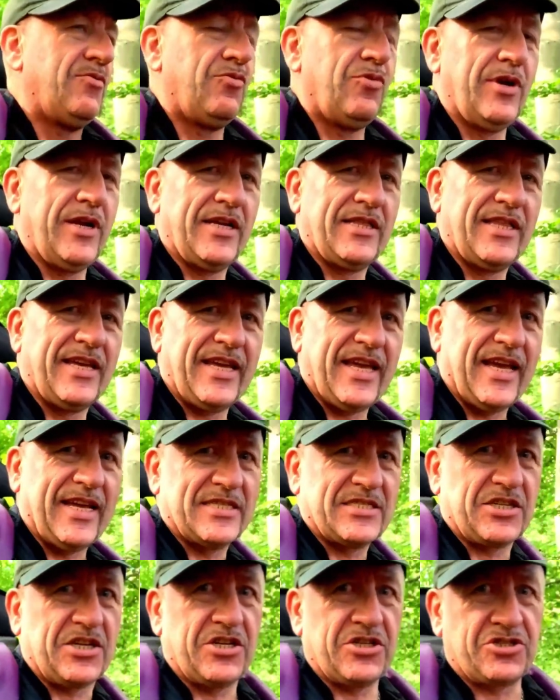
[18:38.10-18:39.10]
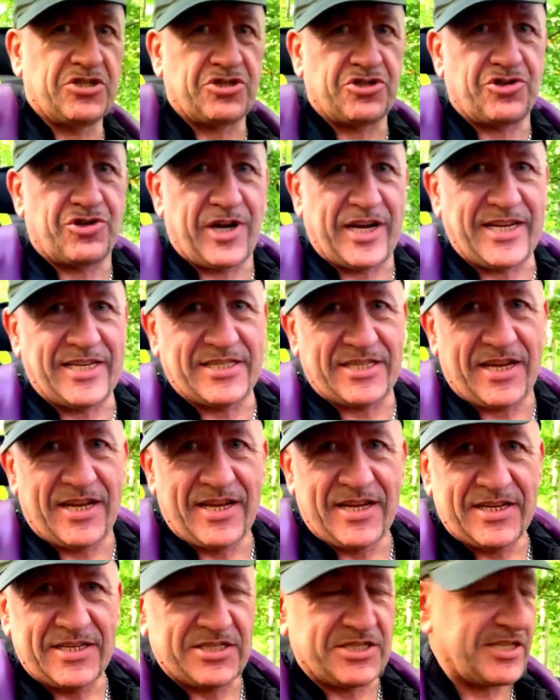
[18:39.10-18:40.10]
Really is a treat
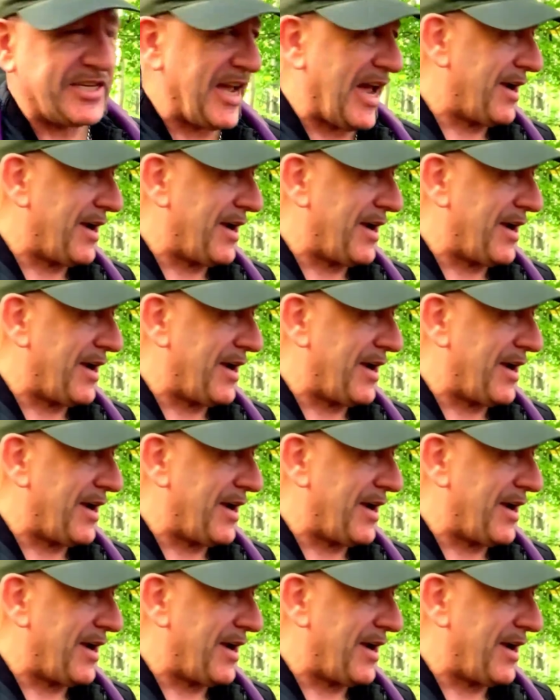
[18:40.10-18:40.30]
to